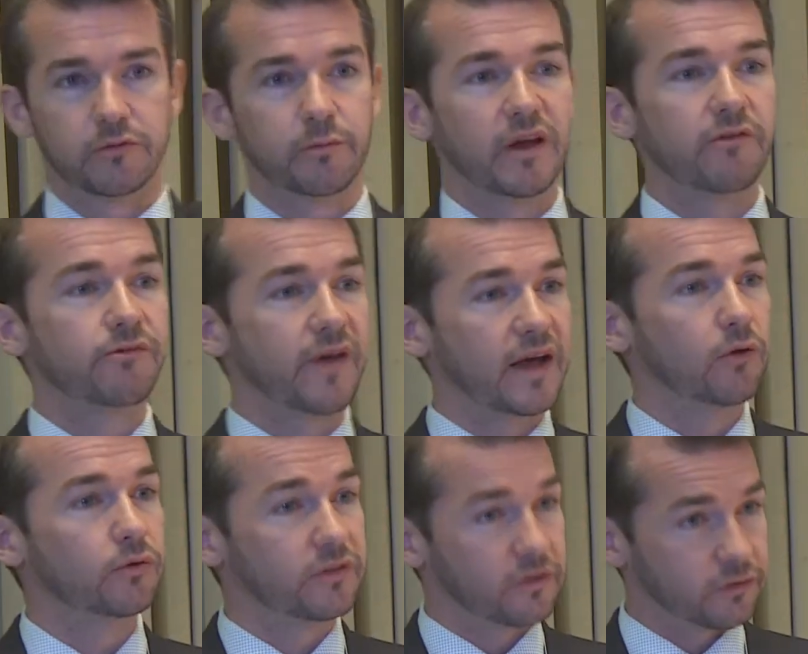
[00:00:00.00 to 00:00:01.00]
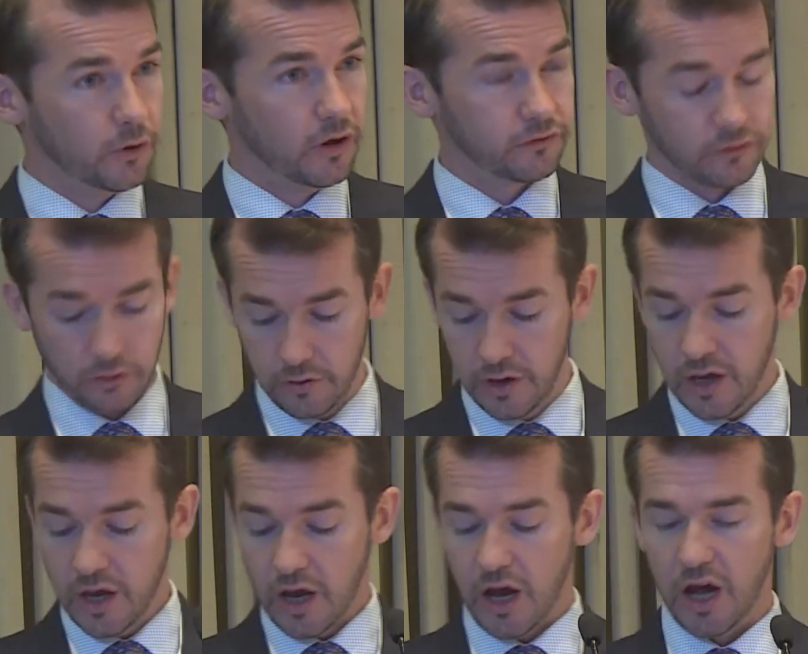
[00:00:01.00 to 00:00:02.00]
to be a failed dispersal.
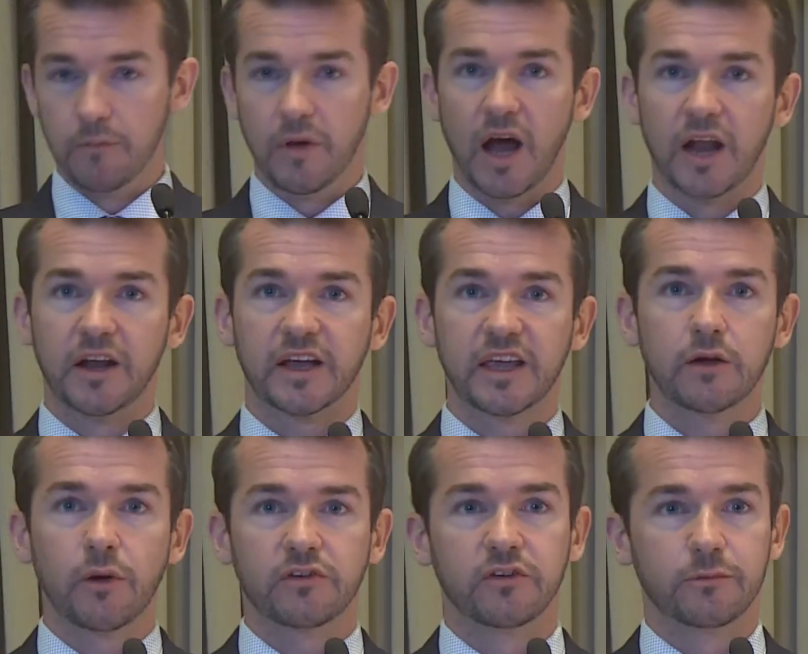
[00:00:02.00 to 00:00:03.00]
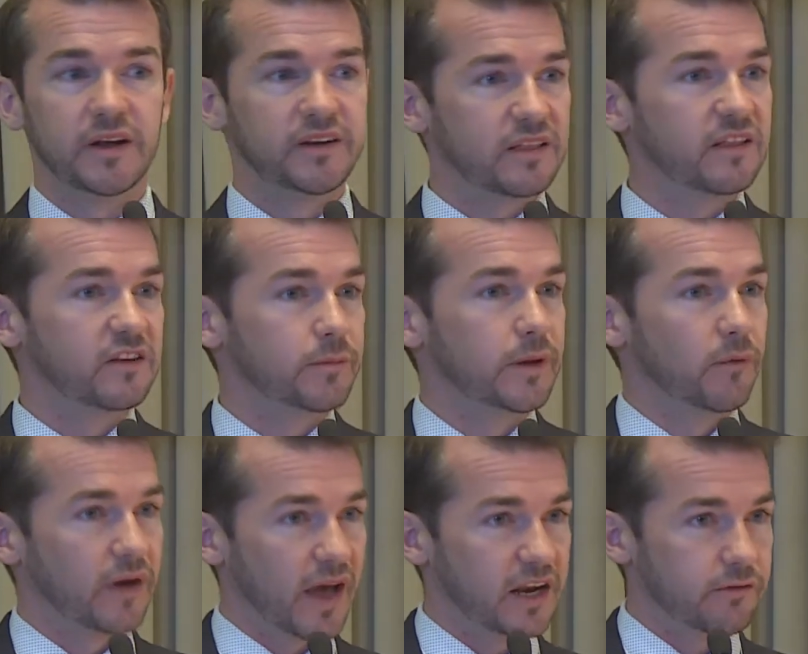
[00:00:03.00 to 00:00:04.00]
And a key question has been, did these
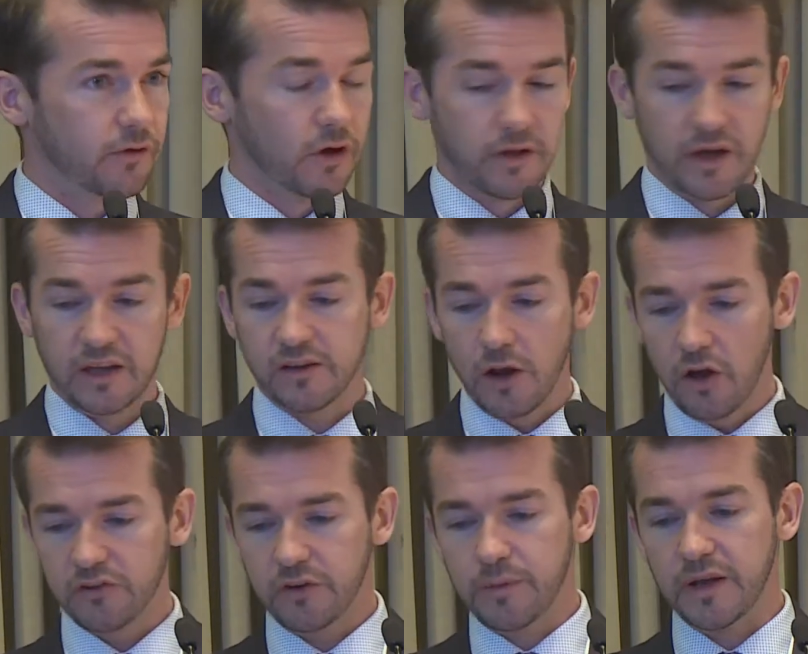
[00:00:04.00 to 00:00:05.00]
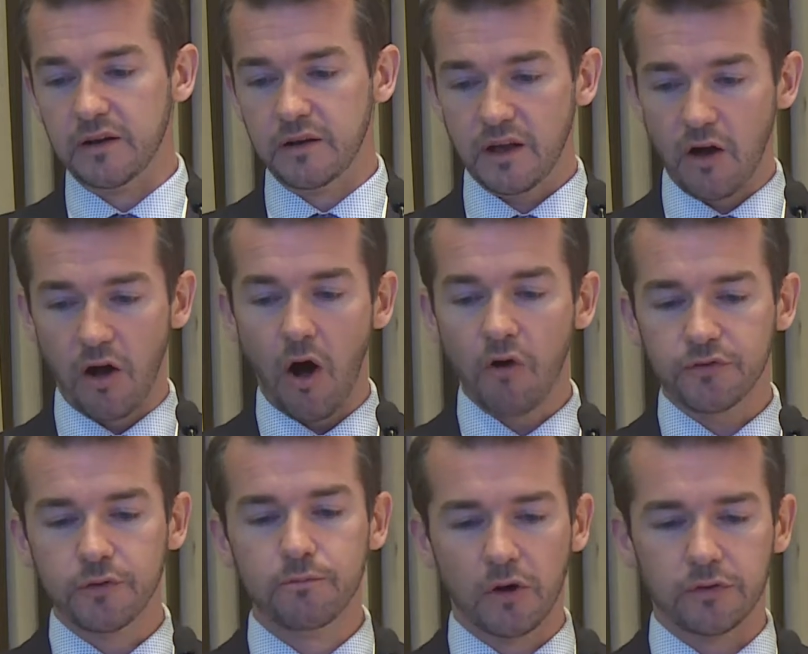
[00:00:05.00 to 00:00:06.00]
people get any further? It's largely been,
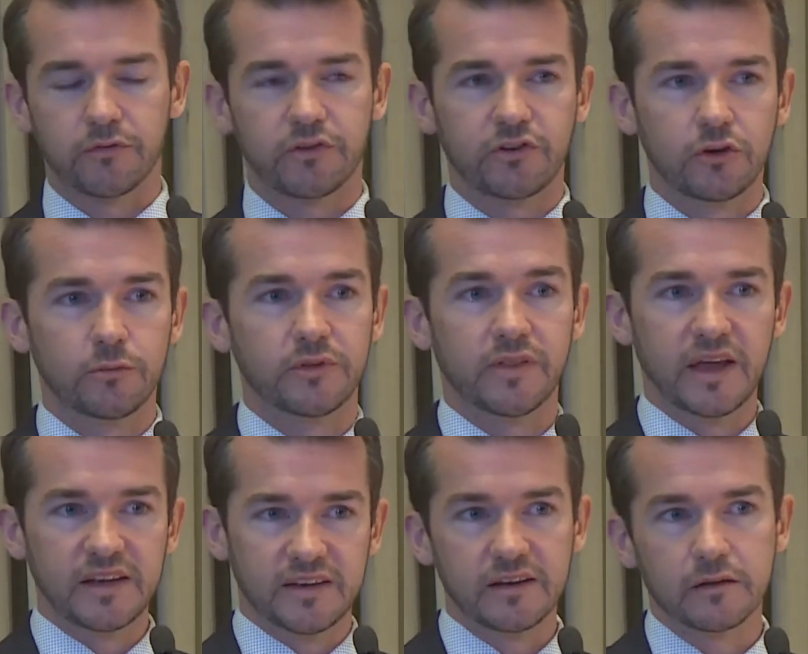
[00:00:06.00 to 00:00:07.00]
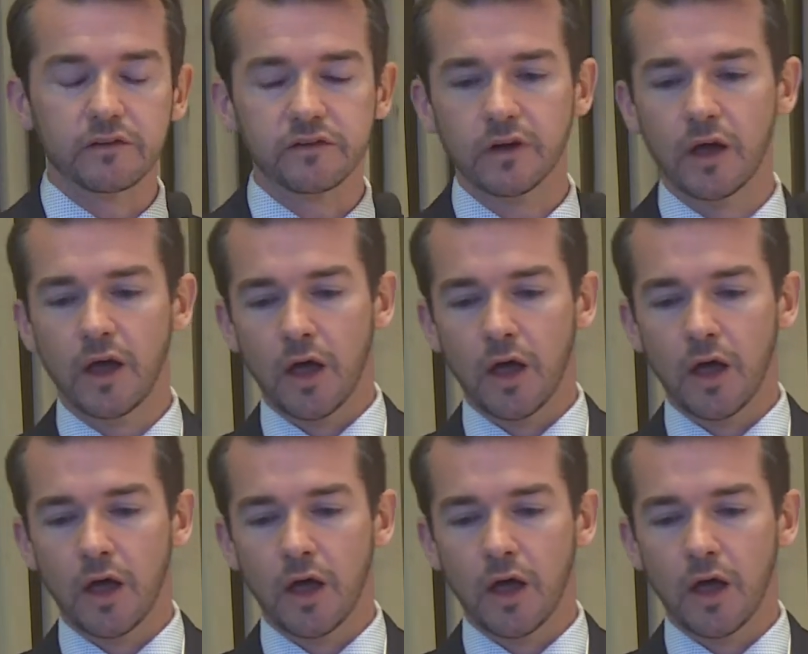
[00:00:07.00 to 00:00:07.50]
often models have assumed they didn't.